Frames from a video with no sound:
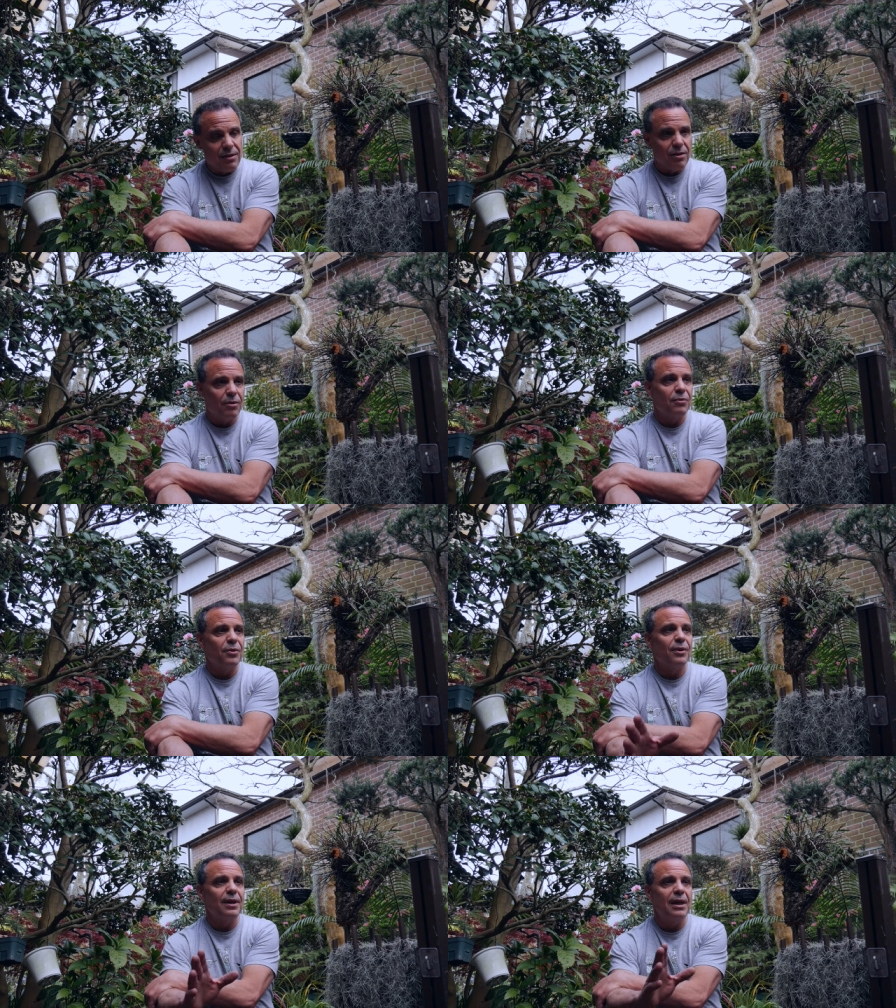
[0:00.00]
So
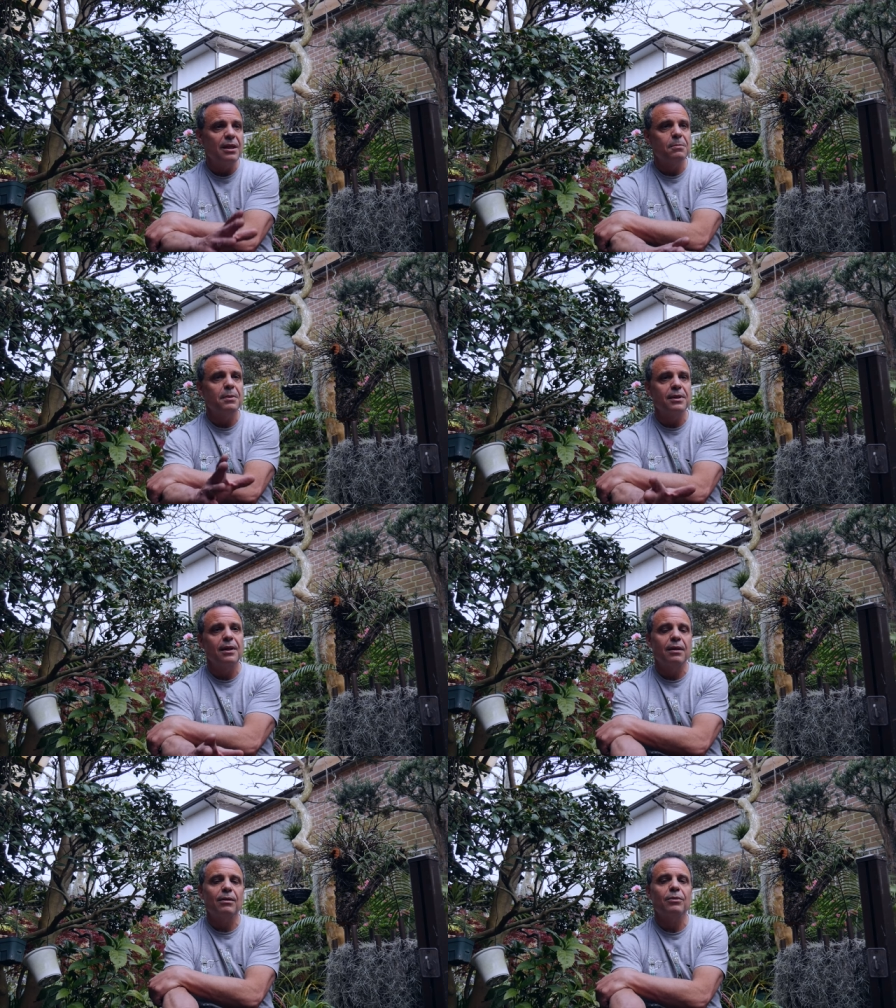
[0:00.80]
for each
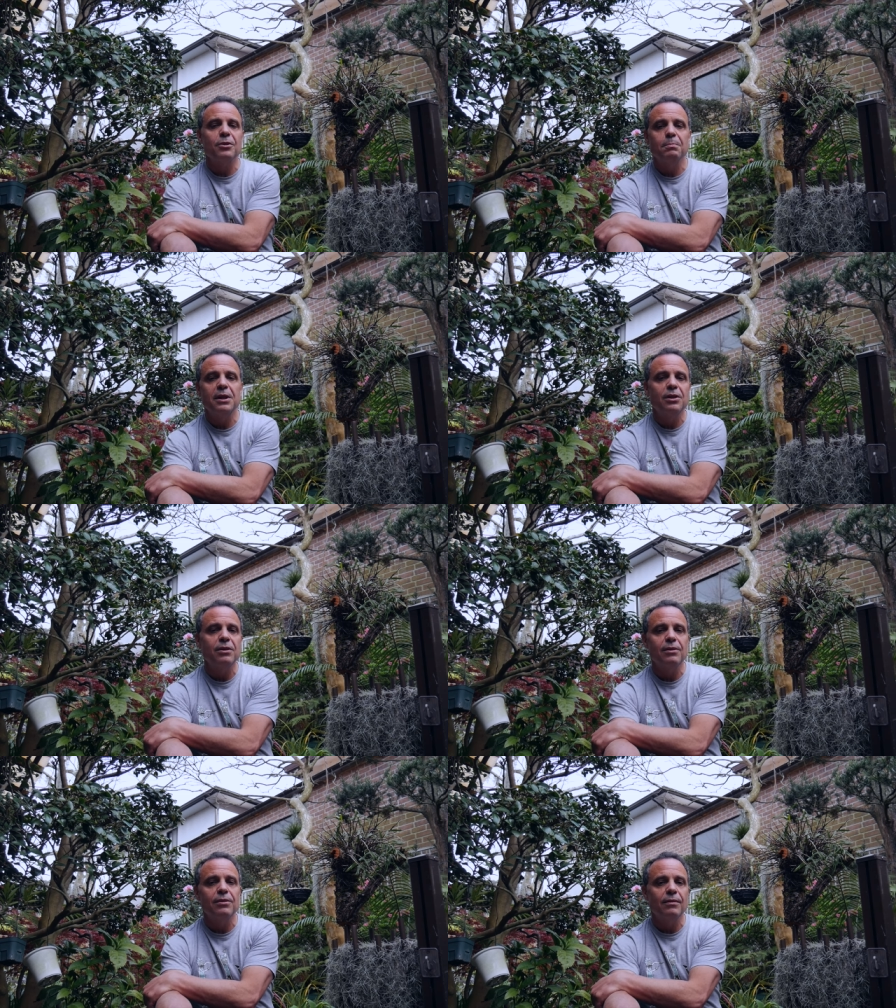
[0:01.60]
particular
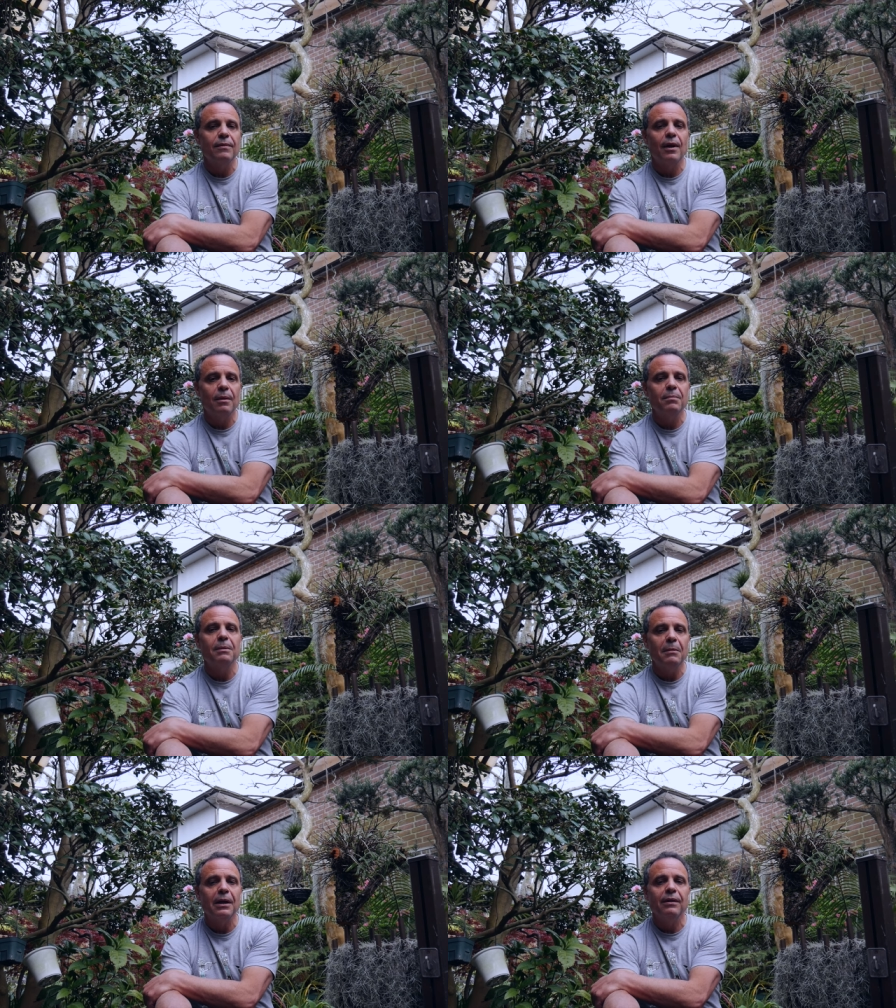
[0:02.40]
species, you've got to be
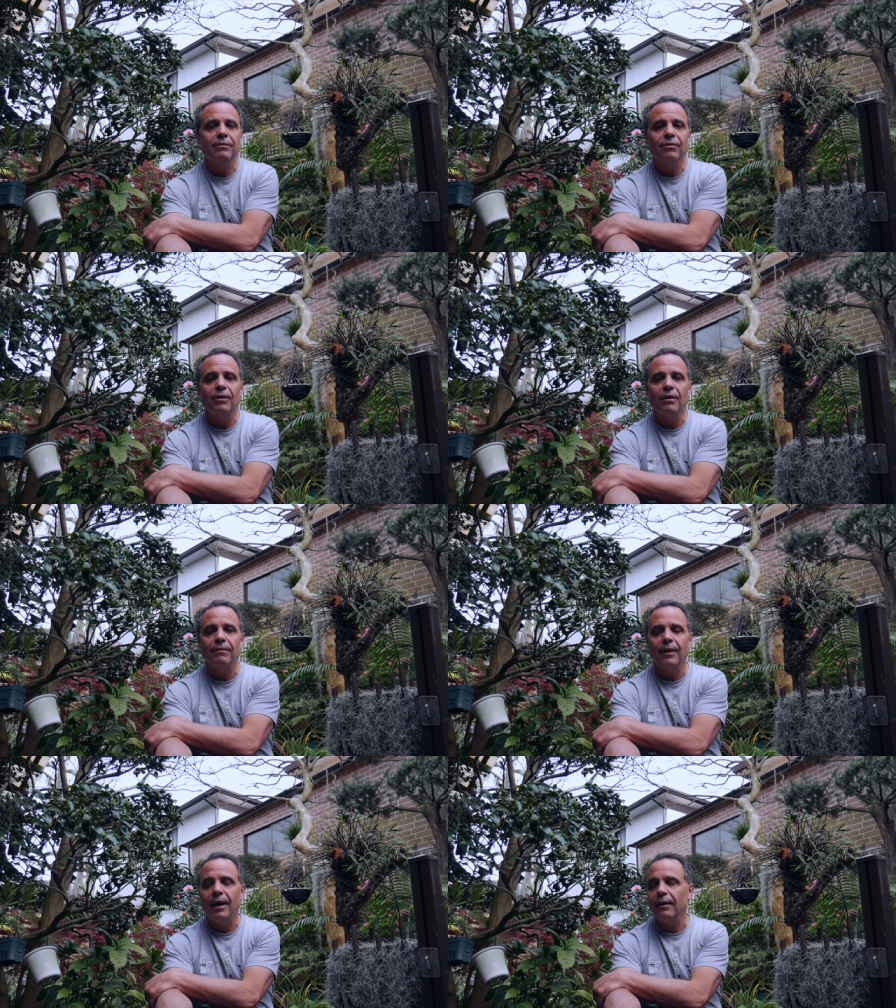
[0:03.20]
mindful
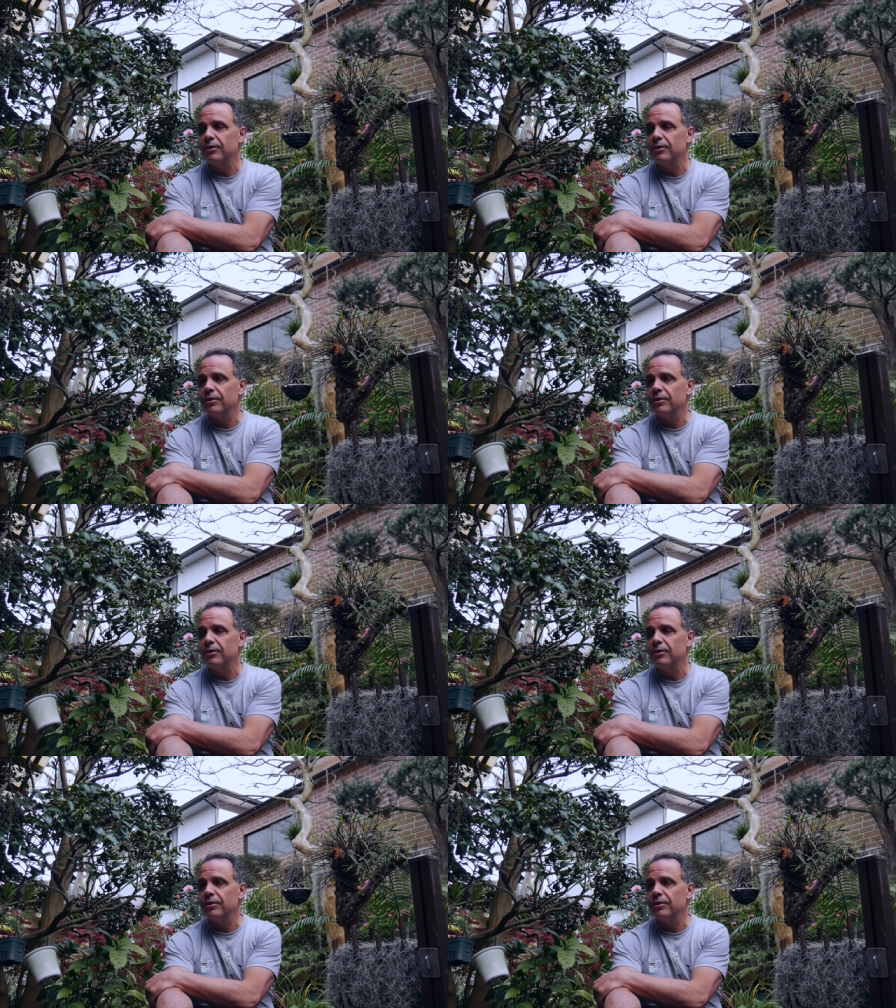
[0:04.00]
of that.